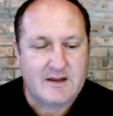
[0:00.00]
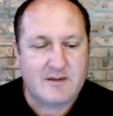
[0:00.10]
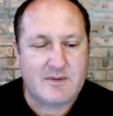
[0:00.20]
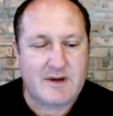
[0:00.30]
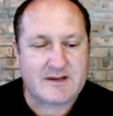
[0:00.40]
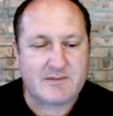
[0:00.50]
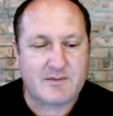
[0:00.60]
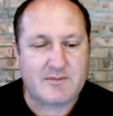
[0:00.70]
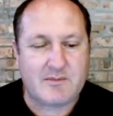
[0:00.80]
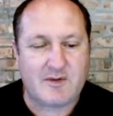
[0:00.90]
The
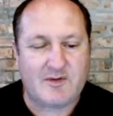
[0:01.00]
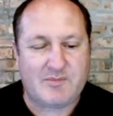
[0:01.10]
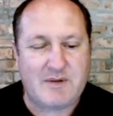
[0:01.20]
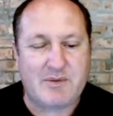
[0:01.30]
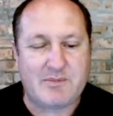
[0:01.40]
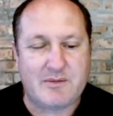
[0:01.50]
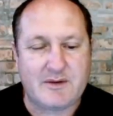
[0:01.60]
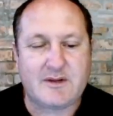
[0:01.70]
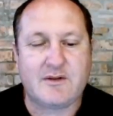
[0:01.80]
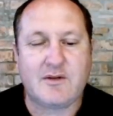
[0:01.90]
maximum number of people
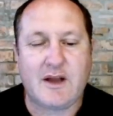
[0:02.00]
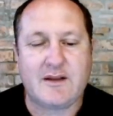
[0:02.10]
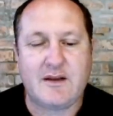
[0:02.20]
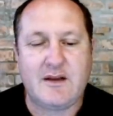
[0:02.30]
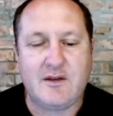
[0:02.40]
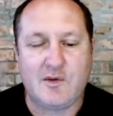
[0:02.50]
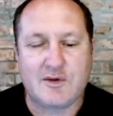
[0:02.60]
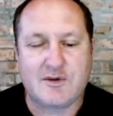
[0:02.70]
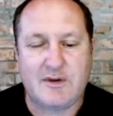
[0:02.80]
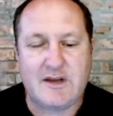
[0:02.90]
permitted to gather
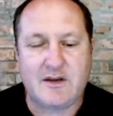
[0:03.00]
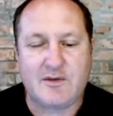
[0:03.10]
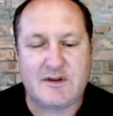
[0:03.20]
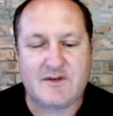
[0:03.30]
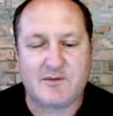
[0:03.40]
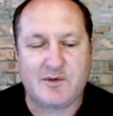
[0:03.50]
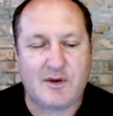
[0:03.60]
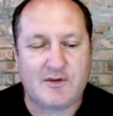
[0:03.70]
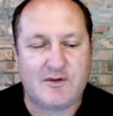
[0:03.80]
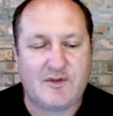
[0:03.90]
indoors will increase from
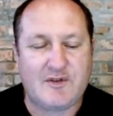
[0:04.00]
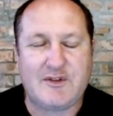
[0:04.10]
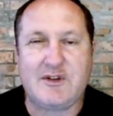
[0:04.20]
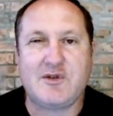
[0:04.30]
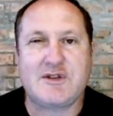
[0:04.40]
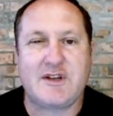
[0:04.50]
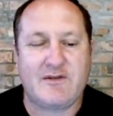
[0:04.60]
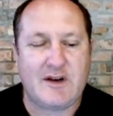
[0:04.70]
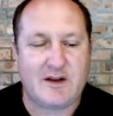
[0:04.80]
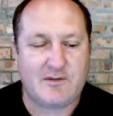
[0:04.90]
250 to
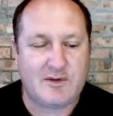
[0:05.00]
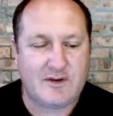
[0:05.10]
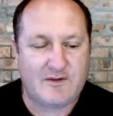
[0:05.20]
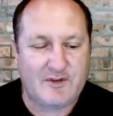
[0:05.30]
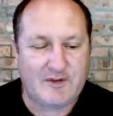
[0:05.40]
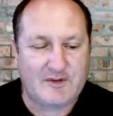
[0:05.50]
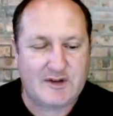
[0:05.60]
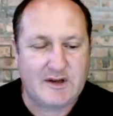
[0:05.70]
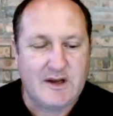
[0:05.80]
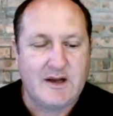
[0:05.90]

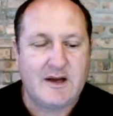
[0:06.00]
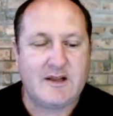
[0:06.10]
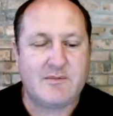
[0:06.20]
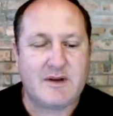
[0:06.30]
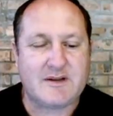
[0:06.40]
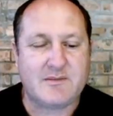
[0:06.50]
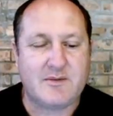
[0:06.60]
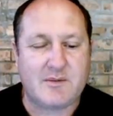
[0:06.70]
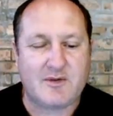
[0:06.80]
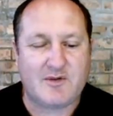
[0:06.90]
750, and the maximum
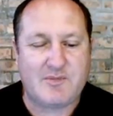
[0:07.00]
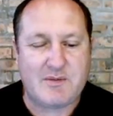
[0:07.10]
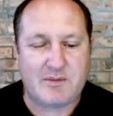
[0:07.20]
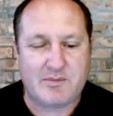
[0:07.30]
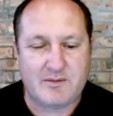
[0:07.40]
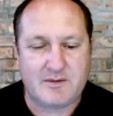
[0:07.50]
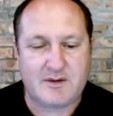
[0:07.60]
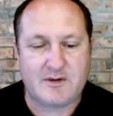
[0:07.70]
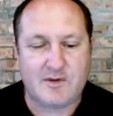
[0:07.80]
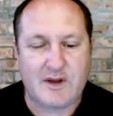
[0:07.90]
number of people
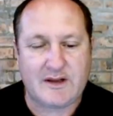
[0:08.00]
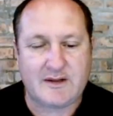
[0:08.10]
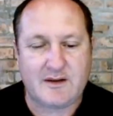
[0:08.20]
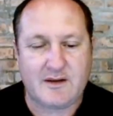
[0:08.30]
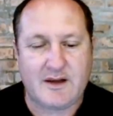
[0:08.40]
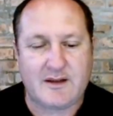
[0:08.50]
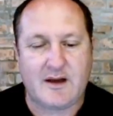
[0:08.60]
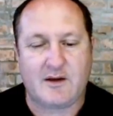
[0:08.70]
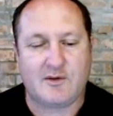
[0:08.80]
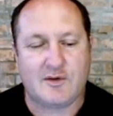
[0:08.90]
permitted to gather, gather
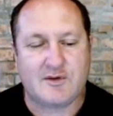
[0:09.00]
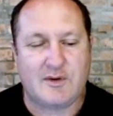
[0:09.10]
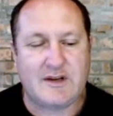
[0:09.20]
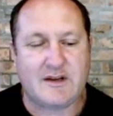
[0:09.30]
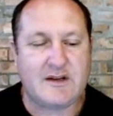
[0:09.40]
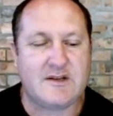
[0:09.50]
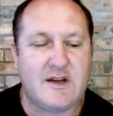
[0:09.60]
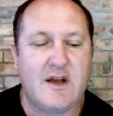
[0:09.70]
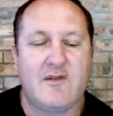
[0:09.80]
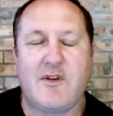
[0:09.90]
outdoors will increase
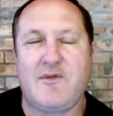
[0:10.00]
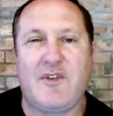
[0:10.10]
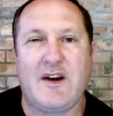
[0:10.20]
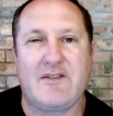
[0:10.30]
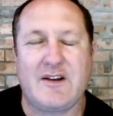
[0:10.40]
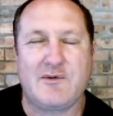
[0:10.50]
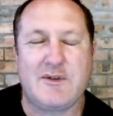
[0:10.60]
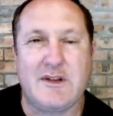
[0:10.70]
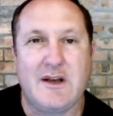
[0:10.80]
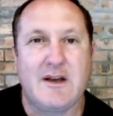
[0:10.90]
from
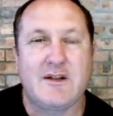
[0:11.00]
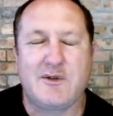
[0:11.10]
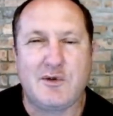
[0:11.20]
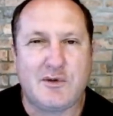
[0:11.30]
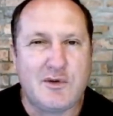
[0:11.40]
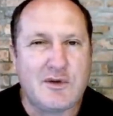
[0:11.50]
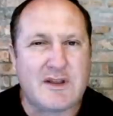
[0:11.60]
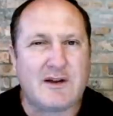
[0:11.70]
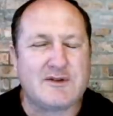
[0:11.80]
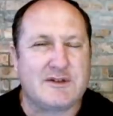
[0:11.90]
500 to
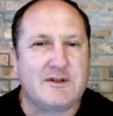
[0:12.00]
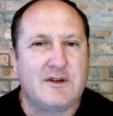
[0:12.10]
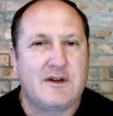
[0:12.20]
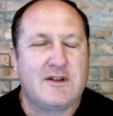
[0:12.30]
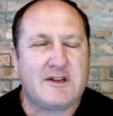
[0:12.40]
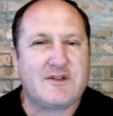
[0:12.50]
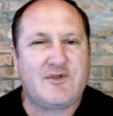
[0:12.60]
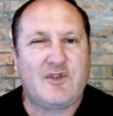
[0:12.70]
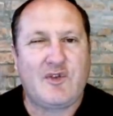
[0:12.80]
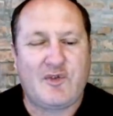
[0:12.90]
2,000. That's a
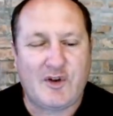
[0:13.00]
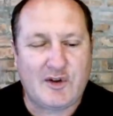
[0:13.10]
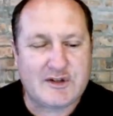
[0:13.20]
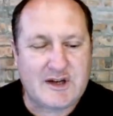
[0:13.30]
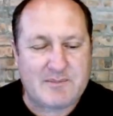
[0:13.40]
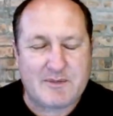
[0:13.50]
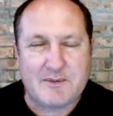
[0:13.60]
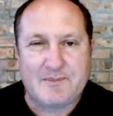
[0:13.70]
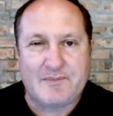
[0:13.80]
fourfold jump.